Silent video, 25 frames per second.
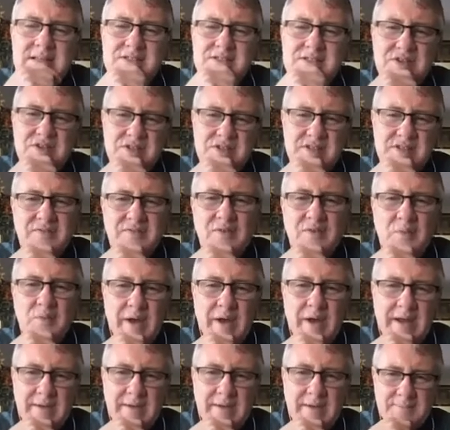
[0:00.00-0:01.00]
there's a different
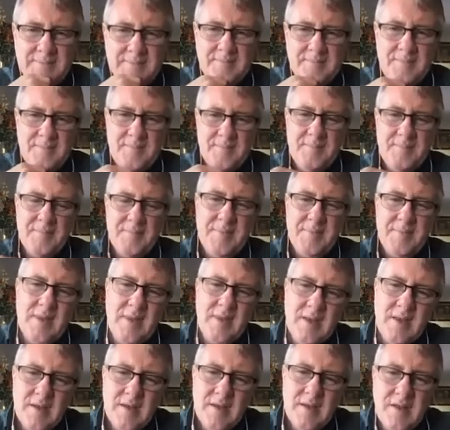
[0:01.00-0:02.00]
way.
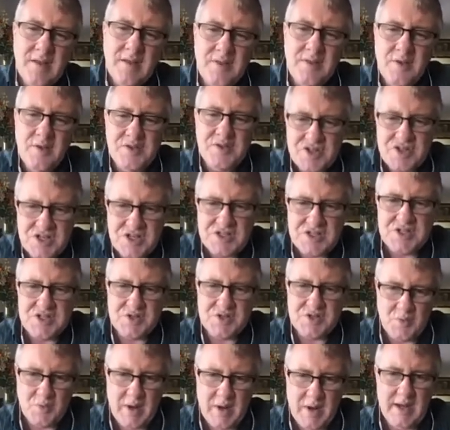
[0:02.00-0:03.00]
The
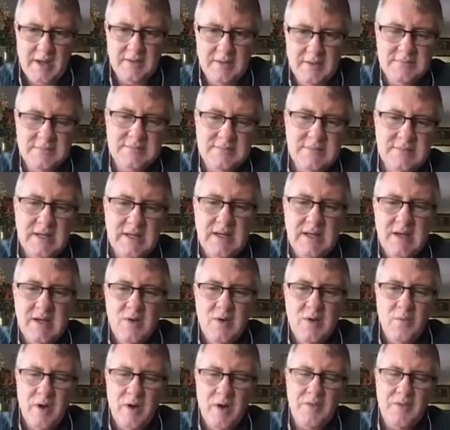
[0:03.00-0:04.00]
Jesus way,
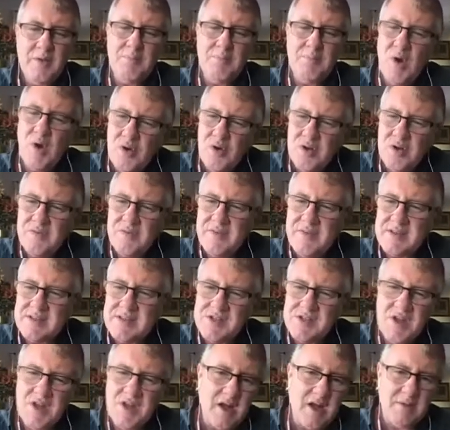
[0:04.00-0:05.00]
where the motive is
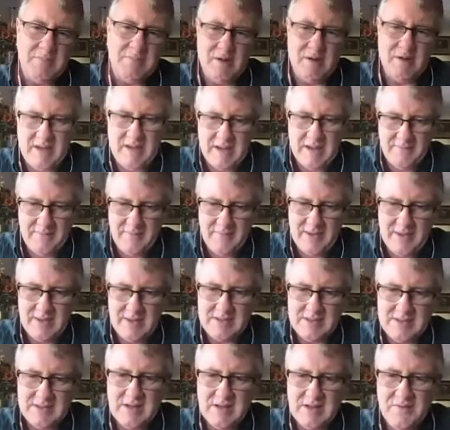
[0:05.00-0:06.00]
not about envy
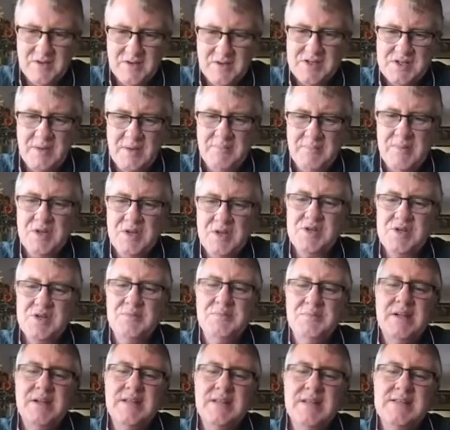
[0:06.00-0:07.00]
and selfish ambition,
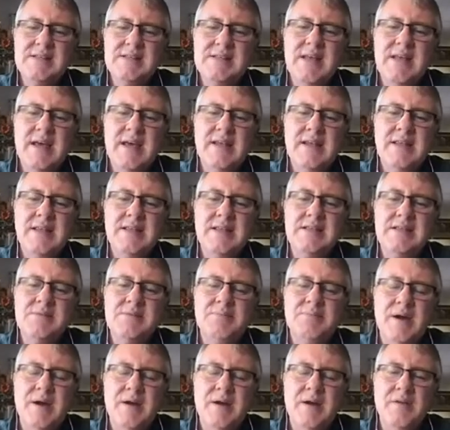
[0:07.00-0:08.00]
but instead it's
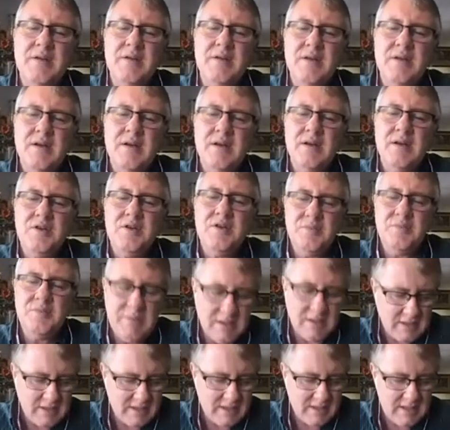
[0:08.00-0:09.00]
about
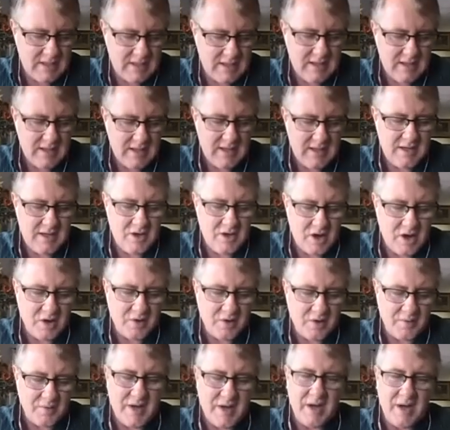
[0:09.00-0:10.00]
humility and
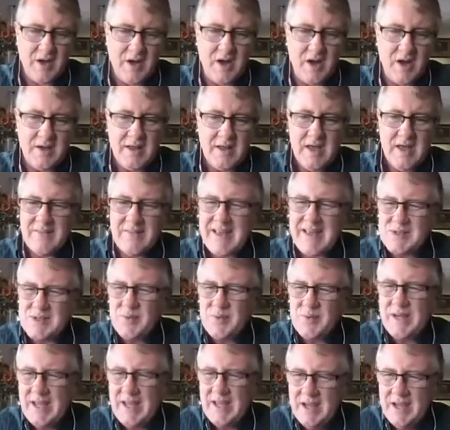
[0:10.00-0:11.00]
honoring God. That's
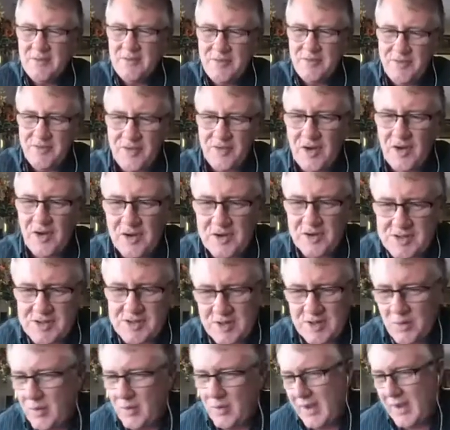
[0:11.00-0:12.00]
what he infers
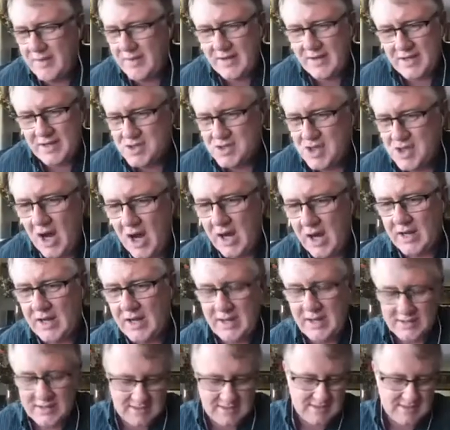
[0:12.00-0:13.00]
in the way that he's
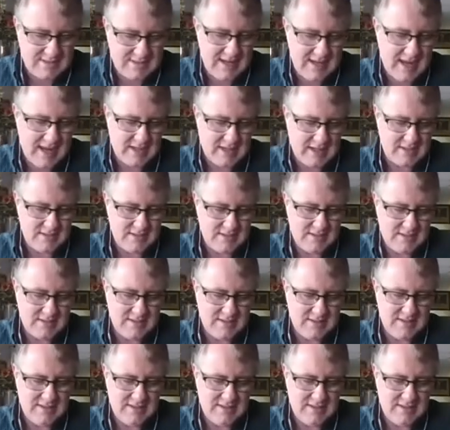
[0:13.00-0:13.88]
talking in this text.